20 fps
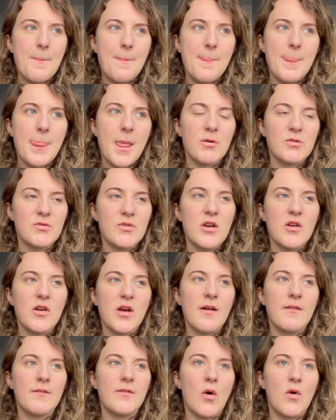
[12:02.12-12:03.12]
I was really
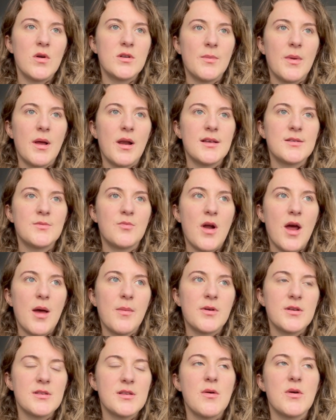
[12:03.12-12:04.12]
looking forward to my last prep
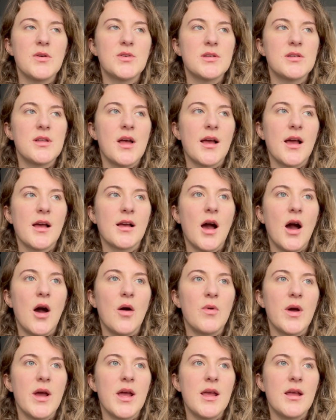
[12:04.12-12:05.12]
because I was just like, I can't
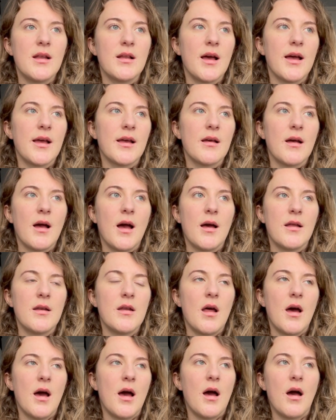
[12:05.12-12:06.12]
wait, like, and
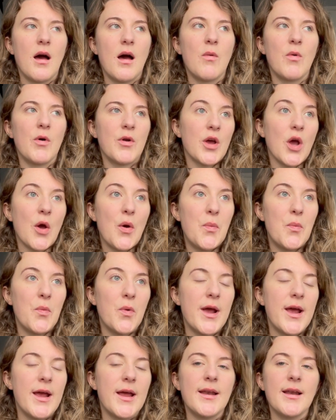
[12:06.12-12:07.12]
I want to go and
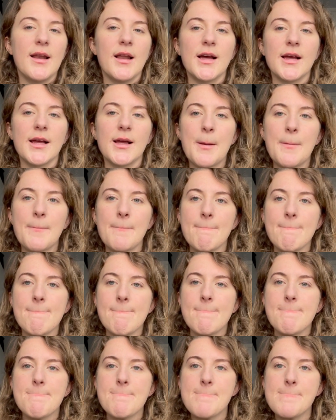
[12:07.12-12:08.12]
win. Like,
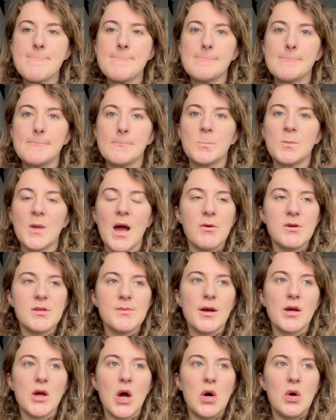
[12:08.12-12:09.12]
that was my
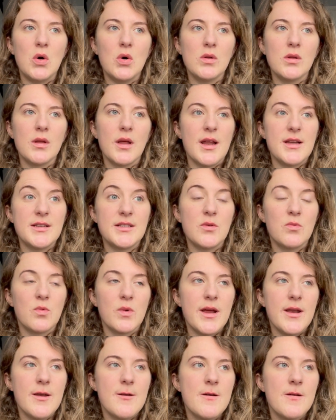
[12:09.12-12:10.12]
goal, and I did
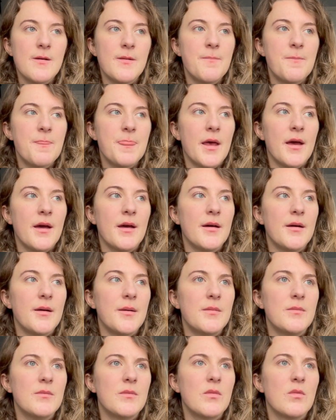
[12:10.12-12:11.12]
win.
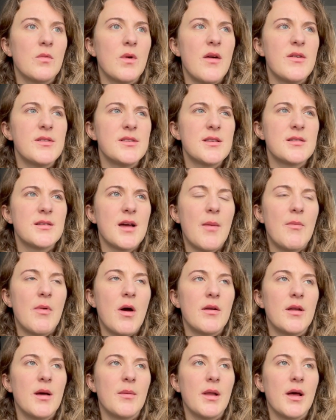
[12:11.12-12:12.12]
Whereas this time
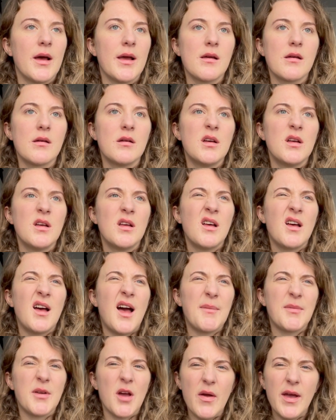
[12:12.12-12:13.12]
around, I'm like,
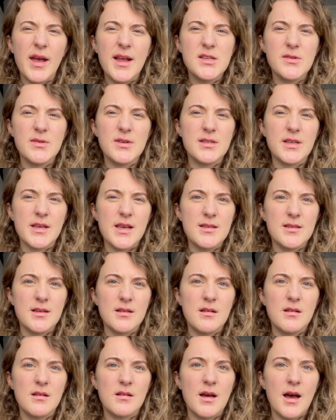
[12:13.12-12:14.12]
I'm going into a
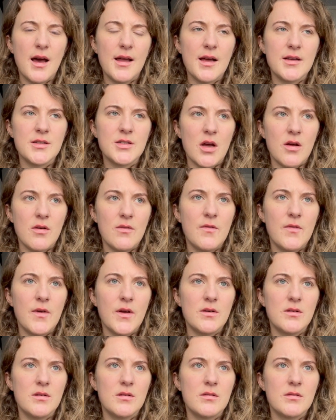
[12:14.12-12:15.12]
season and I don't
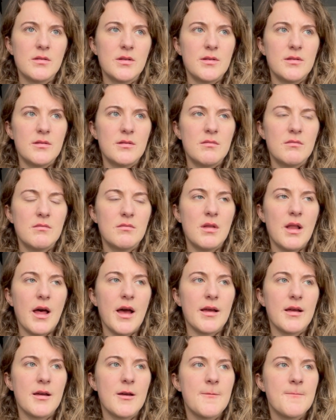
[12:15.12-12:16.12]
feel
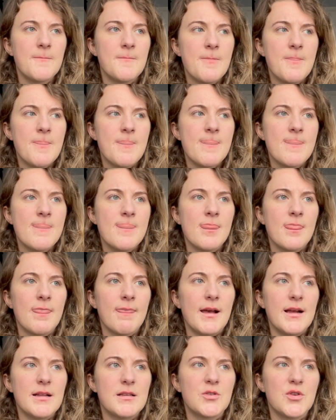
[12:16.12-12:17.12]
like
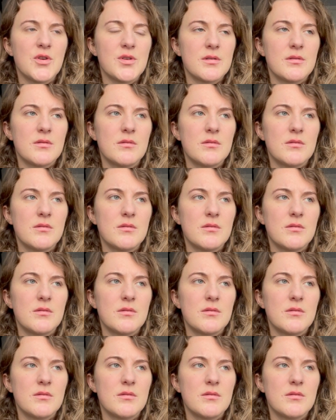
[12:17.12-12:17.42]
it's just